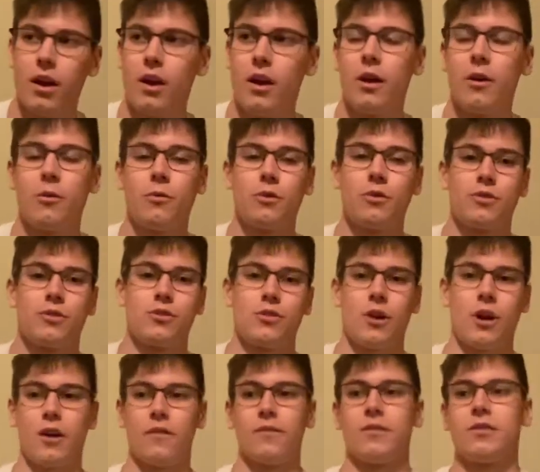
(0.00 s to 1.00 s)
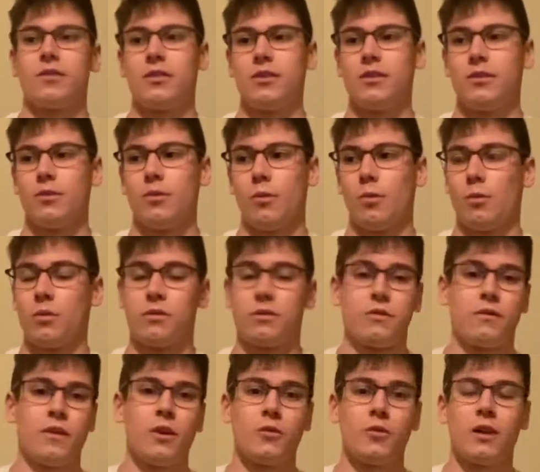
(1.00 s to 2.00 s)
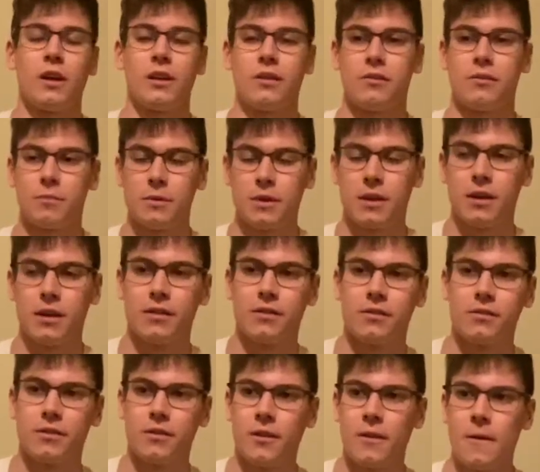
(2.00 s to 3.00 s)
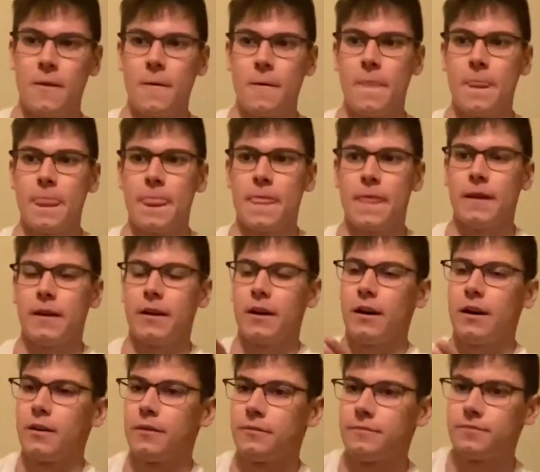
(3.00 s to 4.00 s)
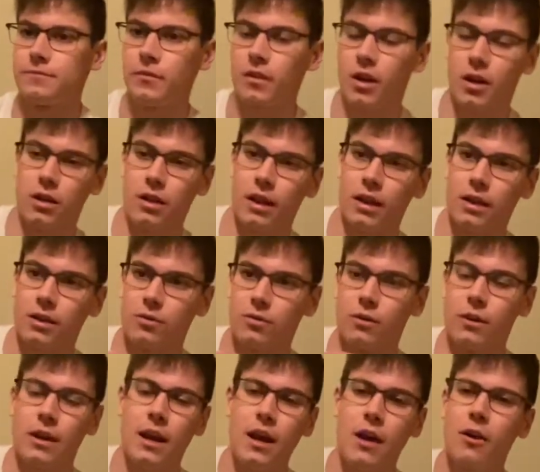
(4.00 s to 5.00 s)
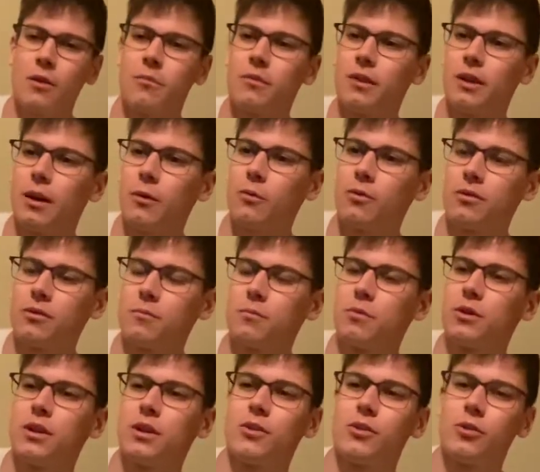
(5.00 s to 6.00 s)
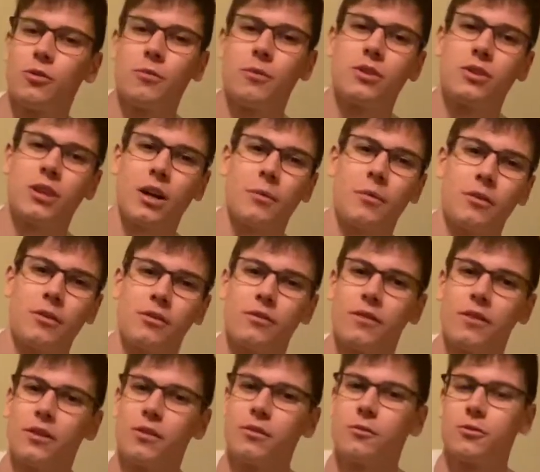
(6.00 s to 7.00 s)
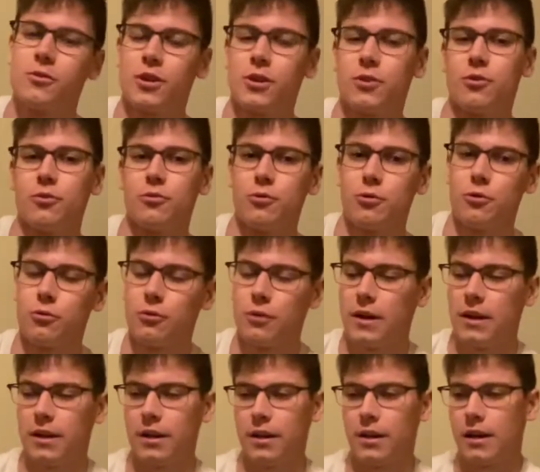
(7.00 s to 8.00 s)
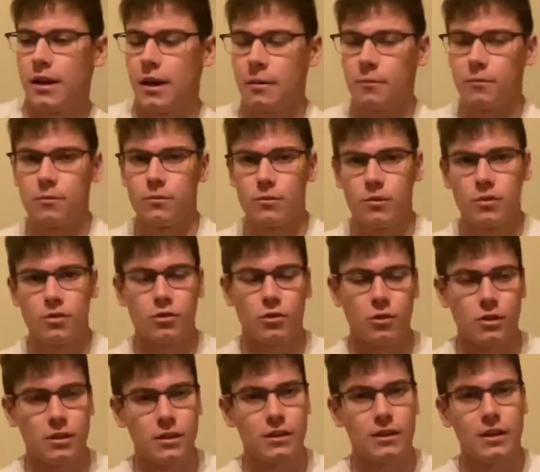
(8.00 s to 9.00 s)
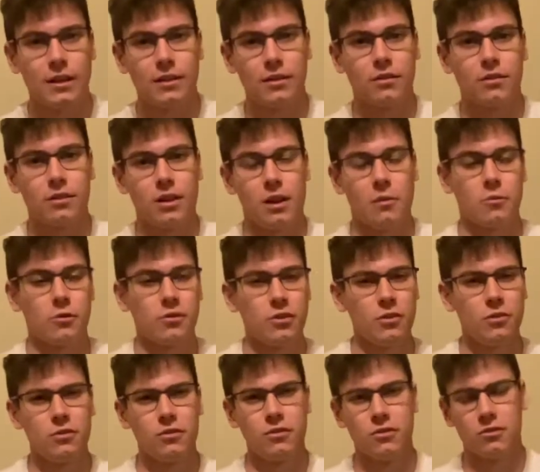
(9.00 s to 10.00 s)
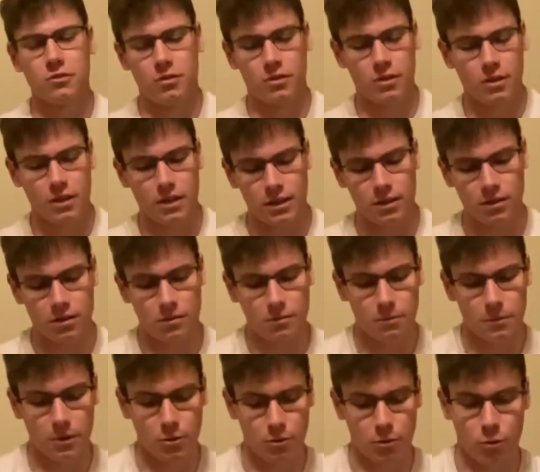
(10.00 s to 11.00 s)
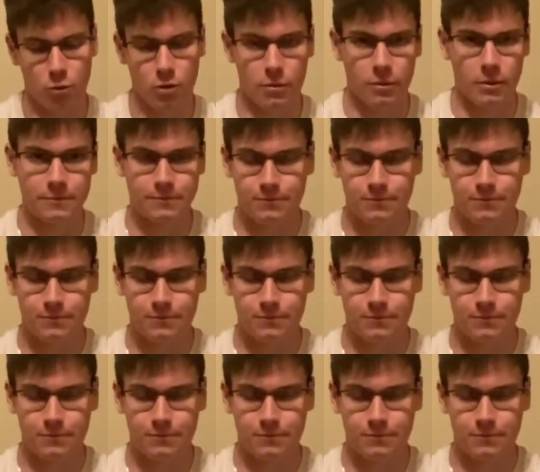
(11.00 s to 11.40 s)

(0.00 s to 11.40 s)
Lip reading: which obviously was very nice because unlike right now, I wasn't putting too much time on those videos, which I do regret, and I'm starting to take this a lot more serious, starting to get the better equipment.